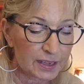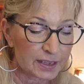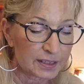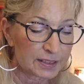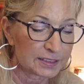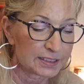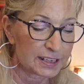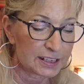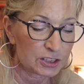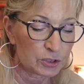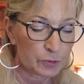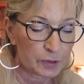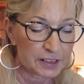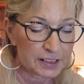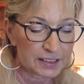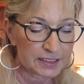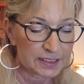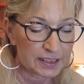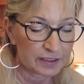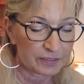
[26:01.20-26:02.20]
day
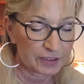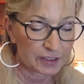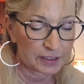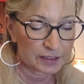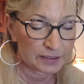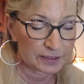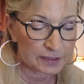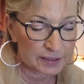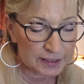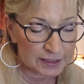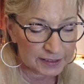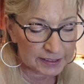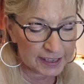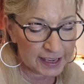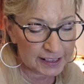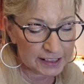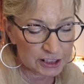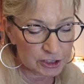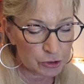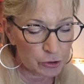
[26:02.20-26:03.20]
27,
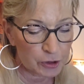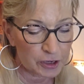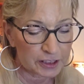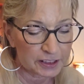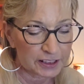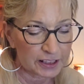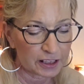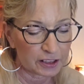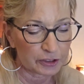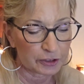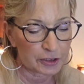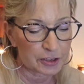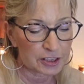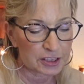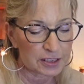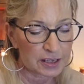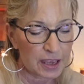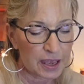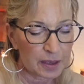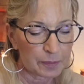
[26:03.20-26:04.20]
candy corn
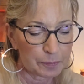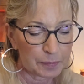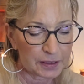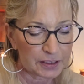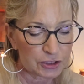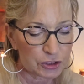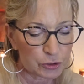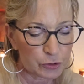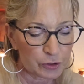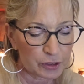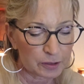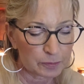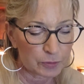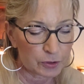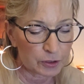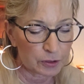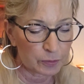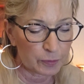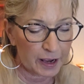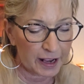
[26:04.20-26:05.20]
colors. Mix 2 or
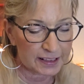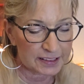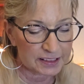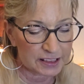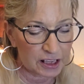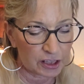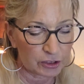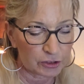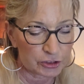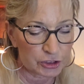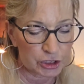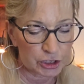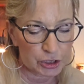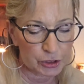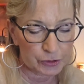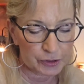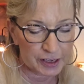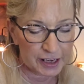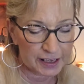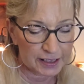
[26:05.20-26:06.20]
more wax colors to
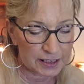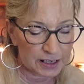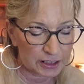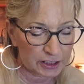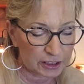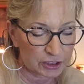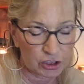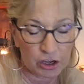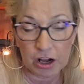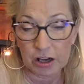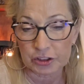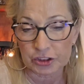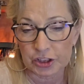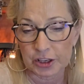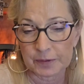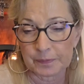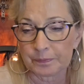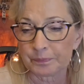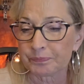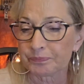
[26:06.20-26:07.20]
create a
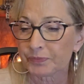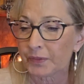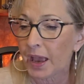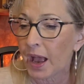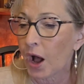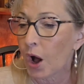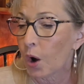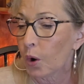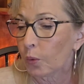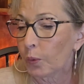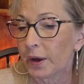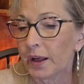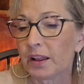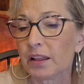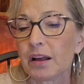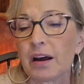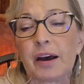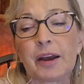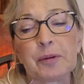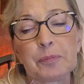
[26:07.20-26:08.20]
concoction. Well,
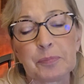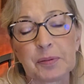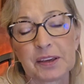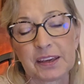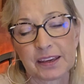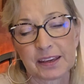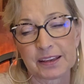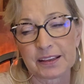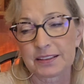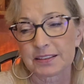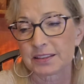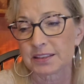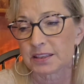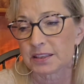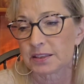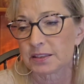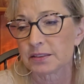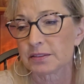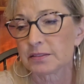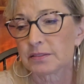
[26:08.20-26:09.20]
I picked